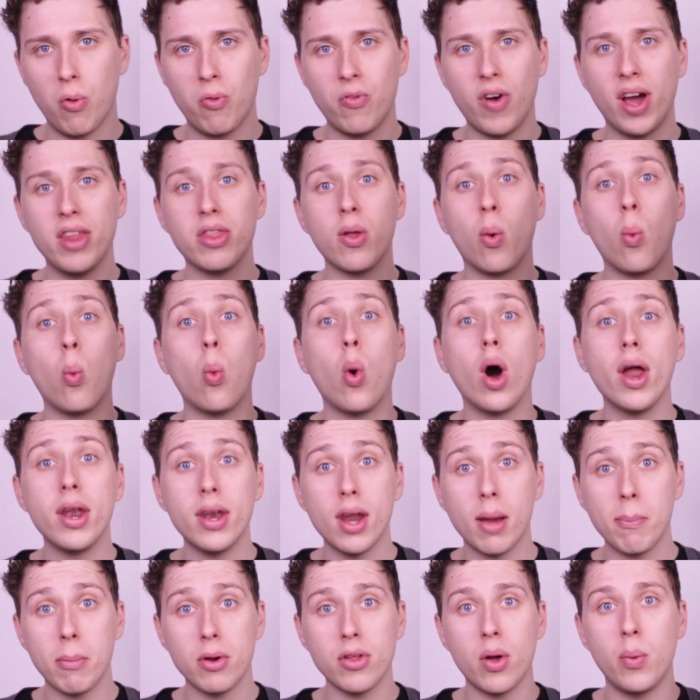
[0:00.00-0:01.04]
find the one
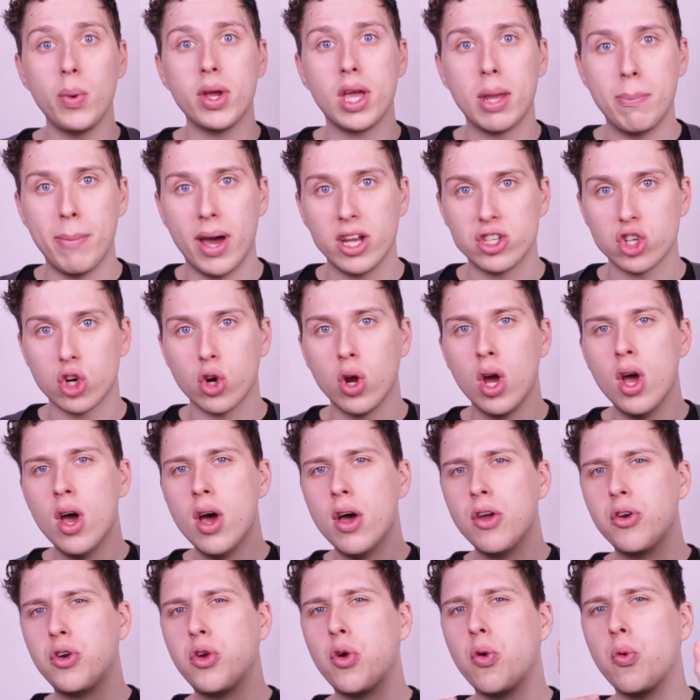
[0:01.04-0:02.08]
number that we can measure
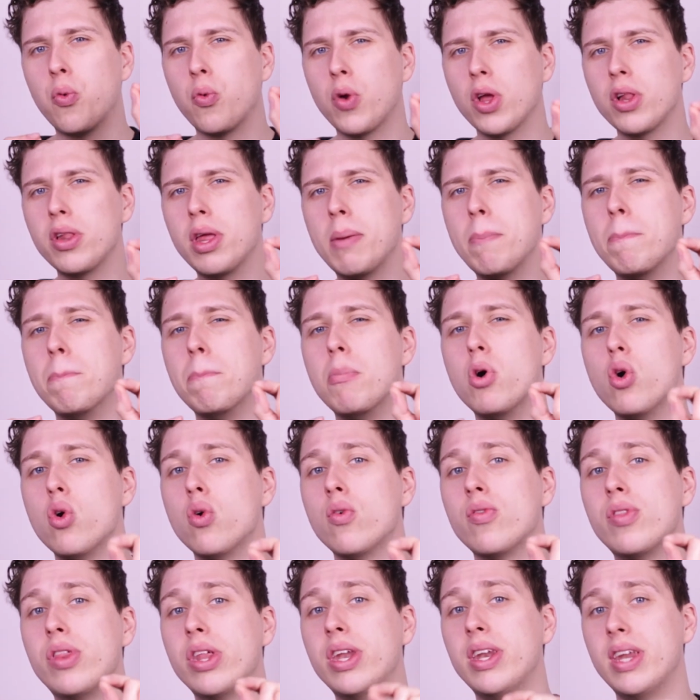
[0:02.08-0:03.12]
to really
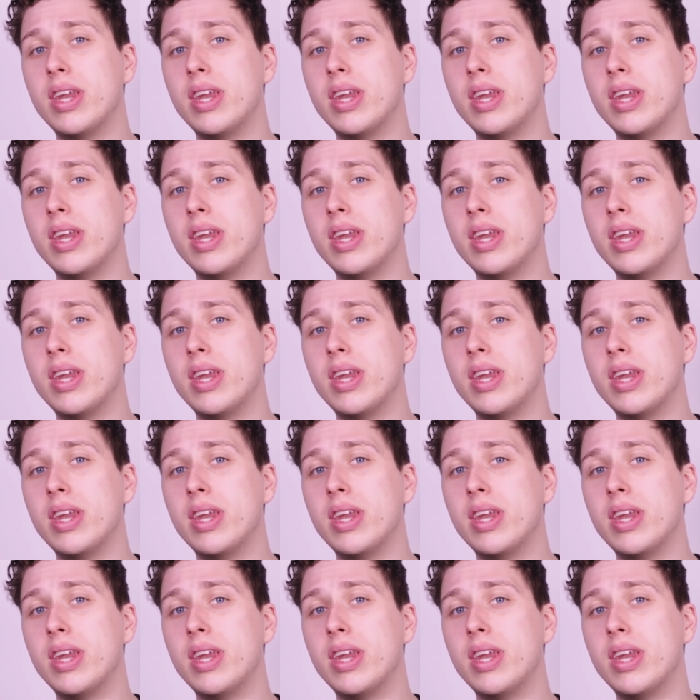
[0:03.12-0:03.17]
move the